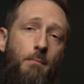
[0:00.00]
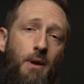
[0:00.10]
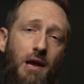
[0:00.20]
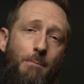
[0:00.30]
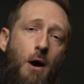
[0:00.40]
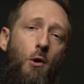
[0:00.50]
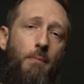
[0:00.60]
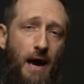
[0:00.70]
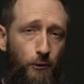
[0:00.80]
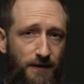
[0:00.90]
mAh
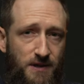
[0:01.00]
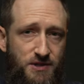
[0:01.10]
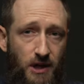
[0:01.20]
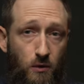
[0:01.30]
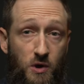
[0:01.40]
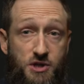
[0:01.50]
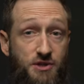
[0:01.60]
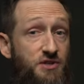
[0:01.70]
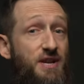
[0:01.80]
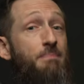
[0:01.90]
battery this year, which is
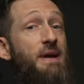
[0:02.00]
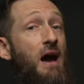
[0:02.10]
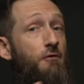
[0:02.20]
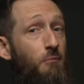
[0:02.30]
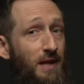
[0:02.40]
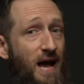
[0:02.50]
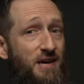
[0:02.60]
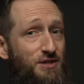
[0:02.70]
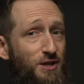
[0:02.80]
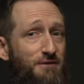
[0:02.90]
a step down from
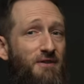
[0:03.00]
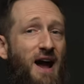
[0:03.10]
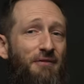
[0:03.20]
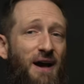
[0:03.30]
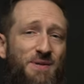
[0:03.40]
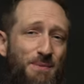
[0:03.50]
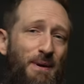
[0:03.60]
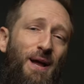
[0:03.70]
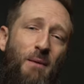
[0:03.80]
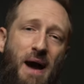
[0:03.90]
last year's 5,000
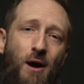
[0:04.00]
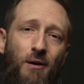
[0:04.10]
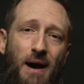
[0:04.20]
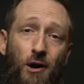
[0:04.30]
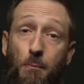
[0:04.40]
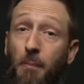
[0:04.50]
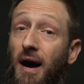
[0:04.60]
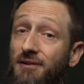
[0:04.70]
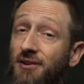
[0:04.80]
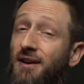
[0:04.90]
mAh battery,
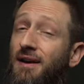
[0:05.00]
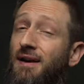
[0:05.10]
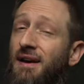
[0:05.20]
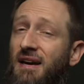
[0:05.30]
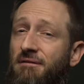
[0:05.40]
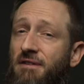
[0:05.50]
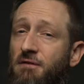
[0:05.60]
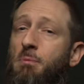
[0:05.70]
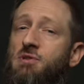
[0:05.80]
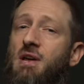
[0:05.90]
but at
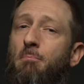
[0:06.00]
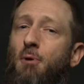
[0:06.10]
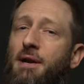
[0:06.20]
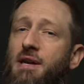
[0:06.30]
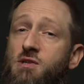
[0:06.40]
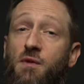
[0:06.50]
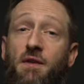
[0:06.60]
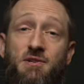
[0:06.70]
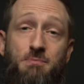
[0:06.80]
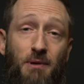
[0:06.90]
50% brightness with
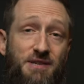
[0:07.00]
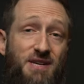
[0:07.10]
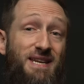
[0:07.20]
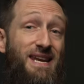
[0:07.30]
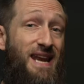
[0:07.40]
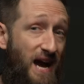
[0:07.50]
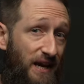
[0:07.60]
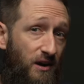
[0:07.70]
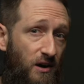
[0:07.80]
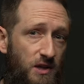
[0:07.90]
the display set to
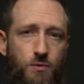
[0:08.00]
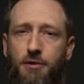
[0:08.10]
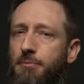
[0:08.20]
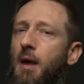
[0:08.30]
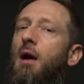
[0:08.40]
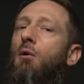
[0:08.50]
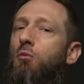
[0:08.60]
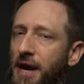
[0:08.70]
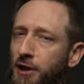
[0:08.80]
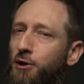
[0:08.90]
90Hz with
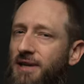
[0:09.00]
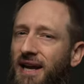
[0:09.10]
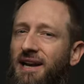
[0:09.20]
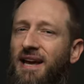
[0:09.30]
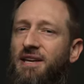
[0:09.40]
regular day-to-day